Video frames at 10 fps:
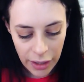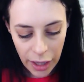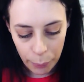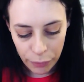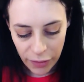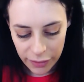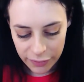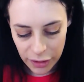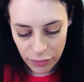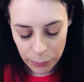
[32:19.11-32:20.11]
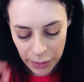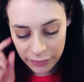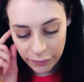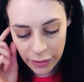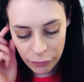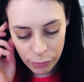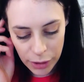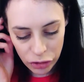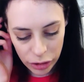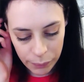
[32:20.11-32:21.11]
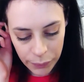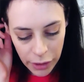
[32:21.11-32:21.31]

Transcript: and provide a service based on that information,